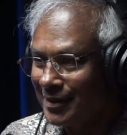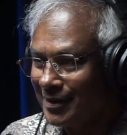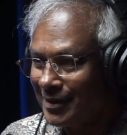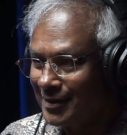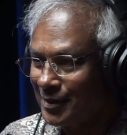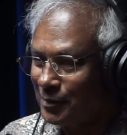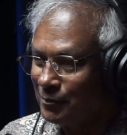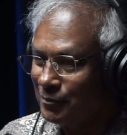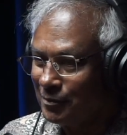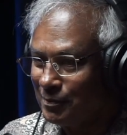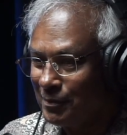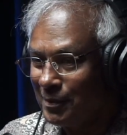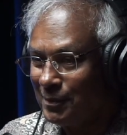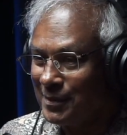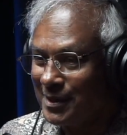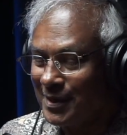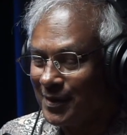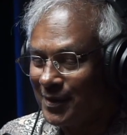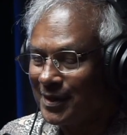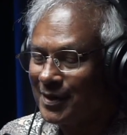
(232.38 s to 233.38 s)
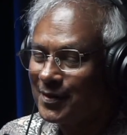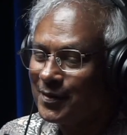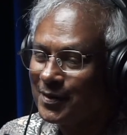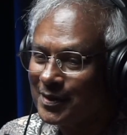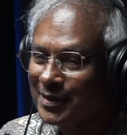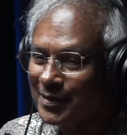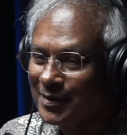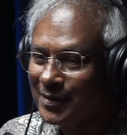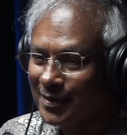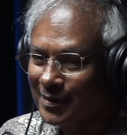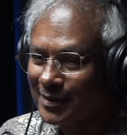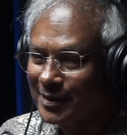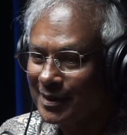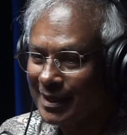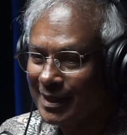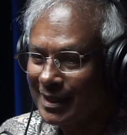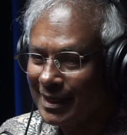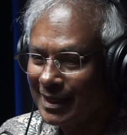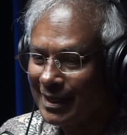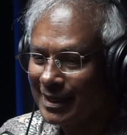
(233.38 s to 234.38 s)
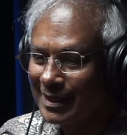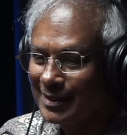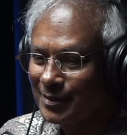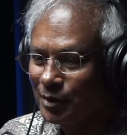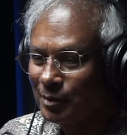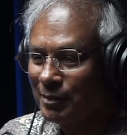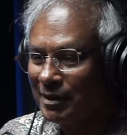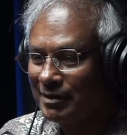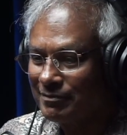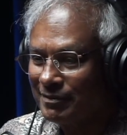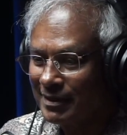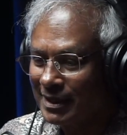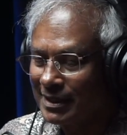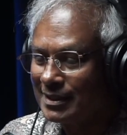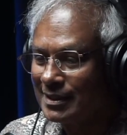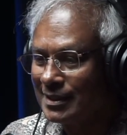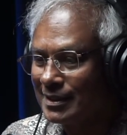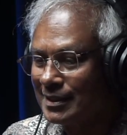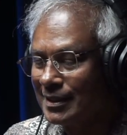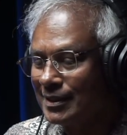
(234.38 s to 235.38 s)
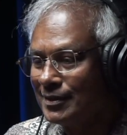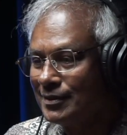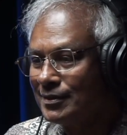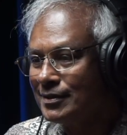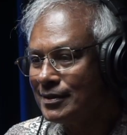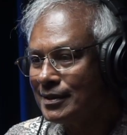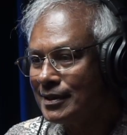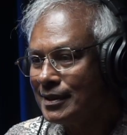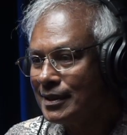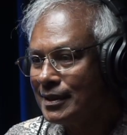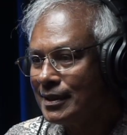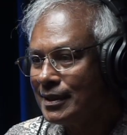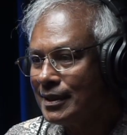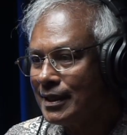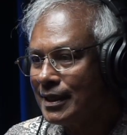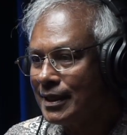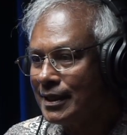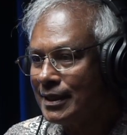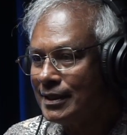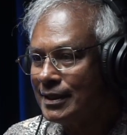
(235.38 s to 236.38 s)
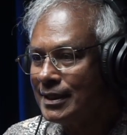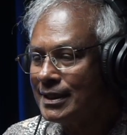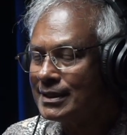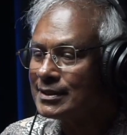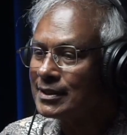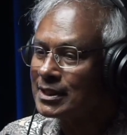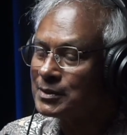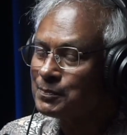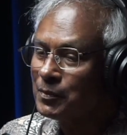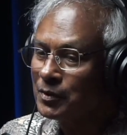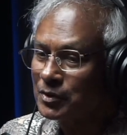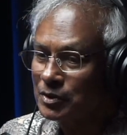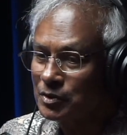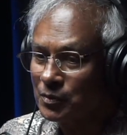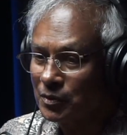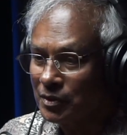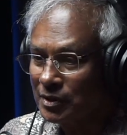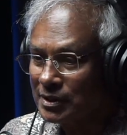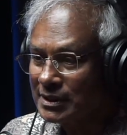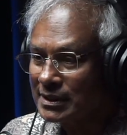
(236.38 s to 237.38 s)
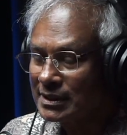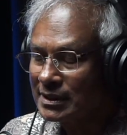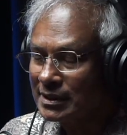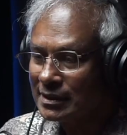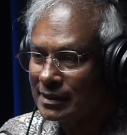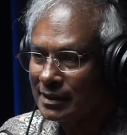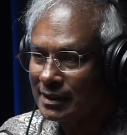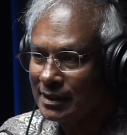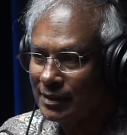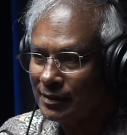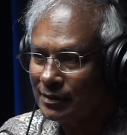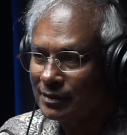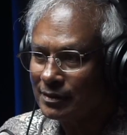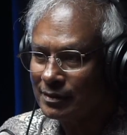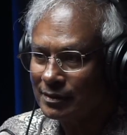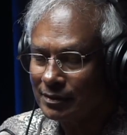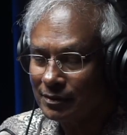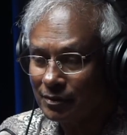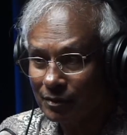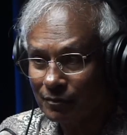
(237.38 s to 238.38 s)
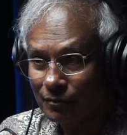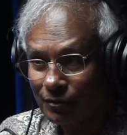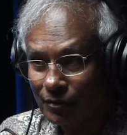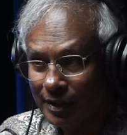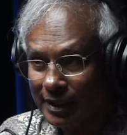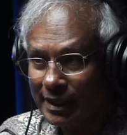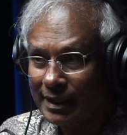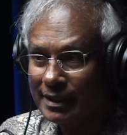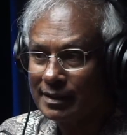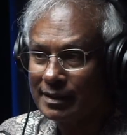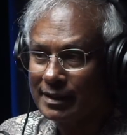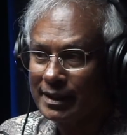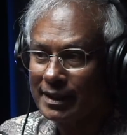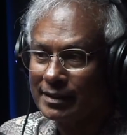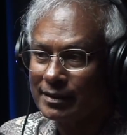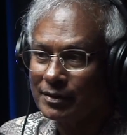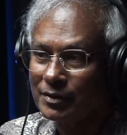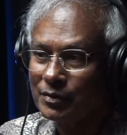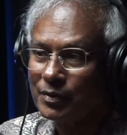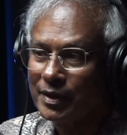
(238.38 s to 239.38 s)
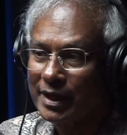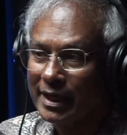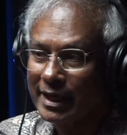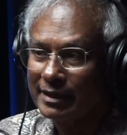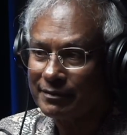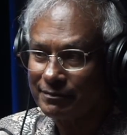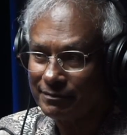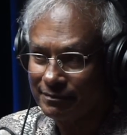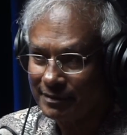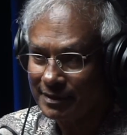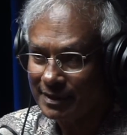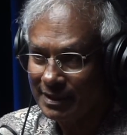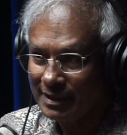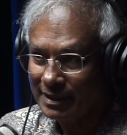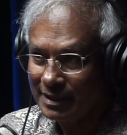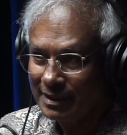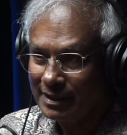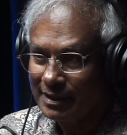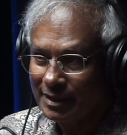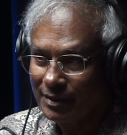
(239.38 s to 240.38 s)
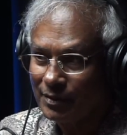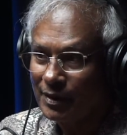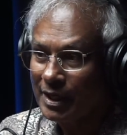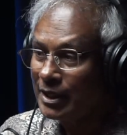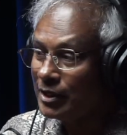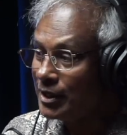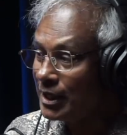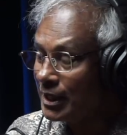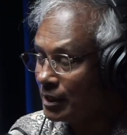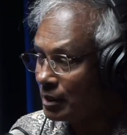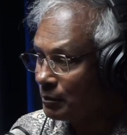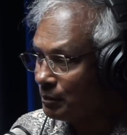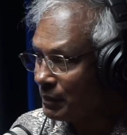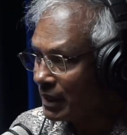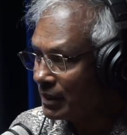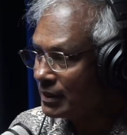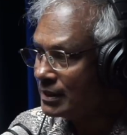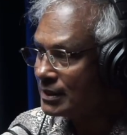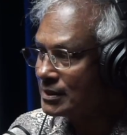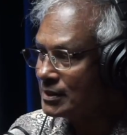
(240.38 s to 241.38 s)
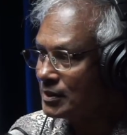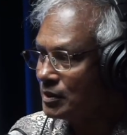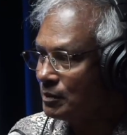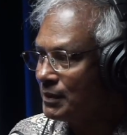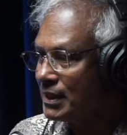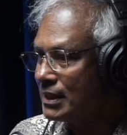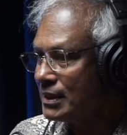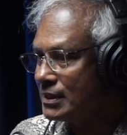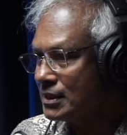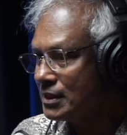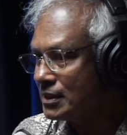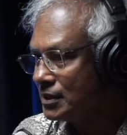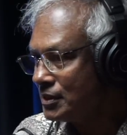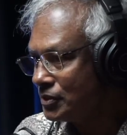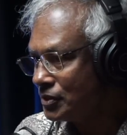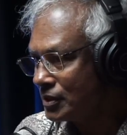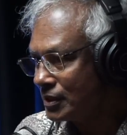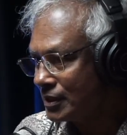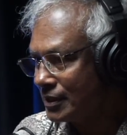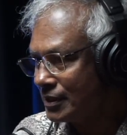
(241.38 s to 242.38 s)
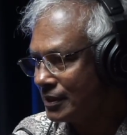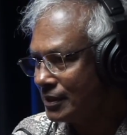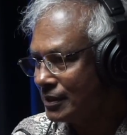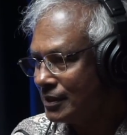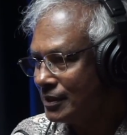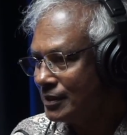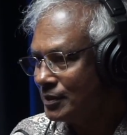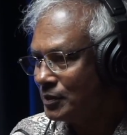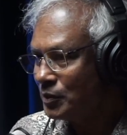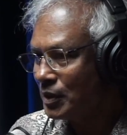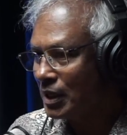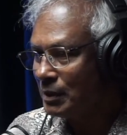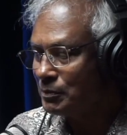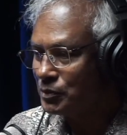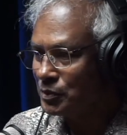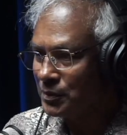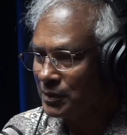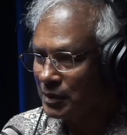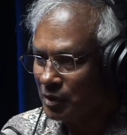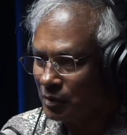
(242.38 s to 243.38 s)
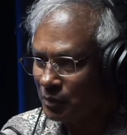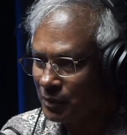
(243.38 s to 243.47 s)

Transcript: the top performer and all. I got in the car. I told my father, and his response was, don't forget that you have educated parents. Your mother's a teacher, helps you with your